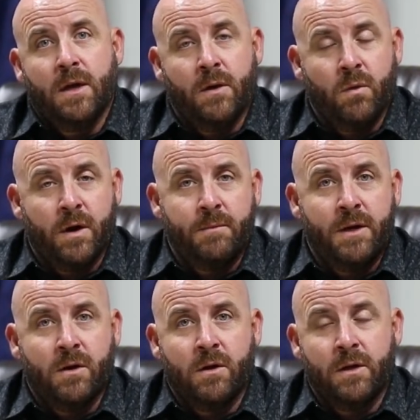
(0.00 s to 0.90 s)
We're going to be
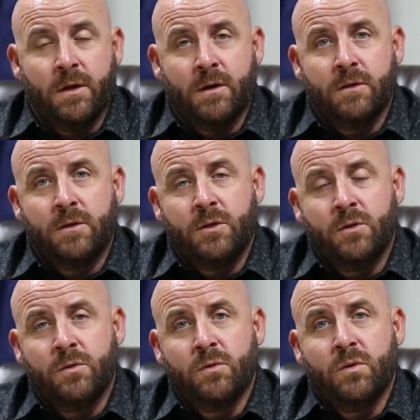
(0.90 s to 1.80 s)
calling on
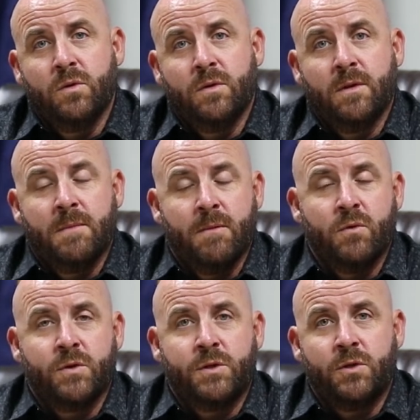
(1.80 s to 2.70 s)
you, the
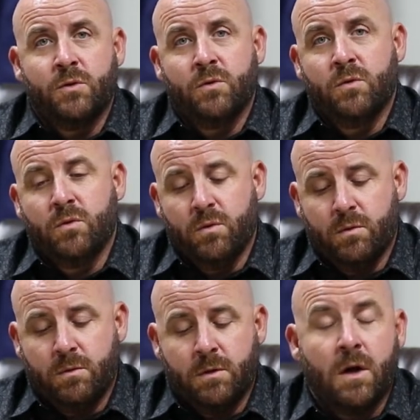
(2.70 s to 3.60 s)
members, to
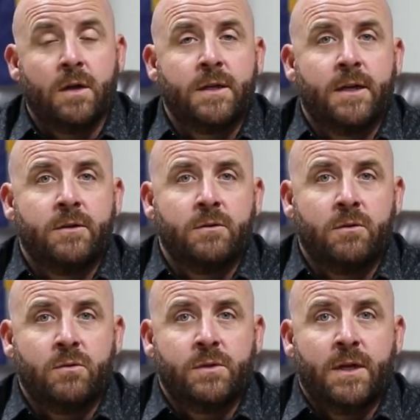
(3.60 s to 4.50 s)
contact your
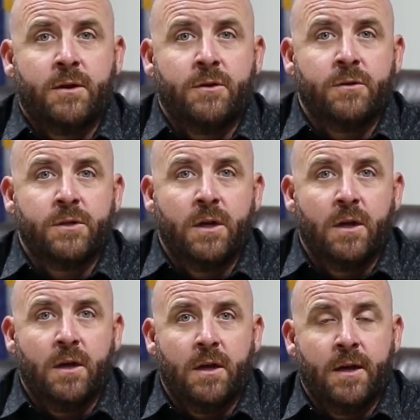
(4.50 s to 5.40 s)
local senators
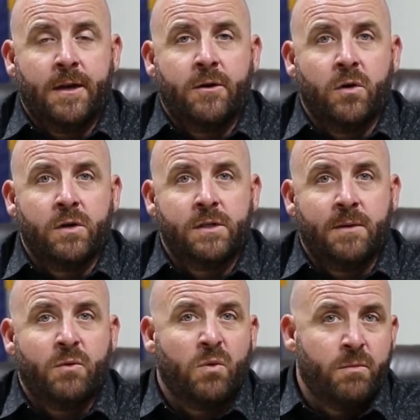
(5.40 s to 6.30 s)
and encourage
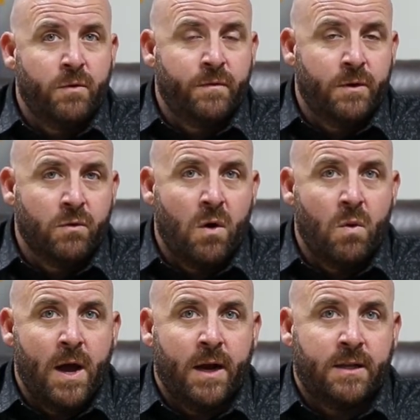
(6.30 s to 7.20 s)
them to remove the GROW
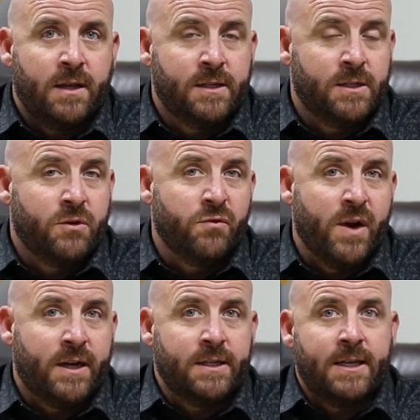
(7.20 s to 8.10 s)
Act that is a
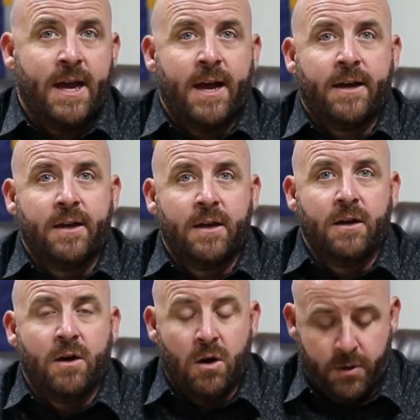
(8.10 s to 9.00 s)
direct attack
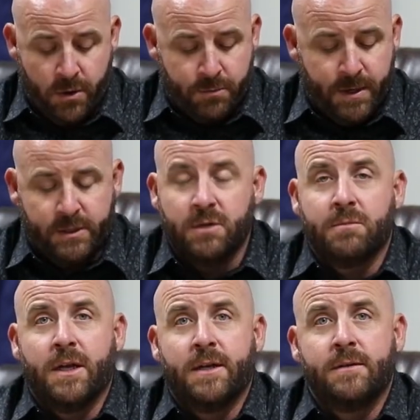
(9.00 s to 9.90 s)
on our pension
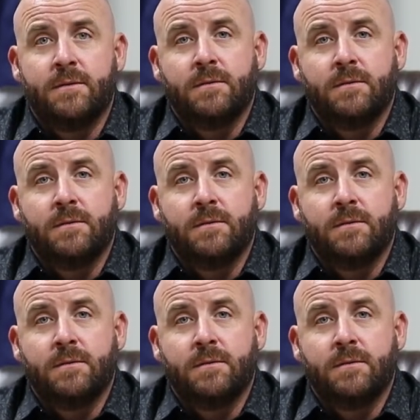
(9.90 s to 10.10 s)
plan.